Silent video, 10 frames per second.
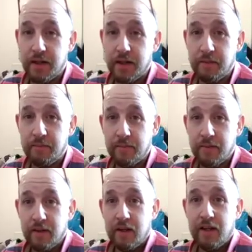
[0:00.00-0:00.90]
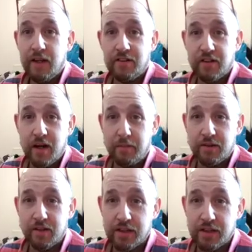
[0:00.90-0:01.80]
That's a couple of
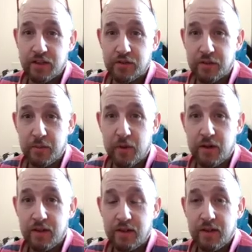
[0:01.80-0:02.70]
selections for tomorrow.